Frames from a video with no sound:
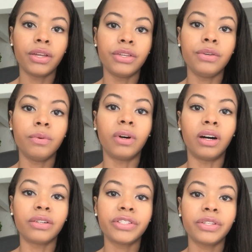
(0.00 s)
You will
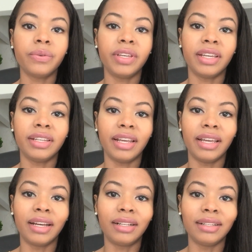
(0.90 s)
also get
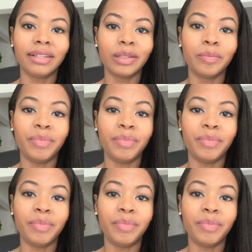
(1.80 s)
a clear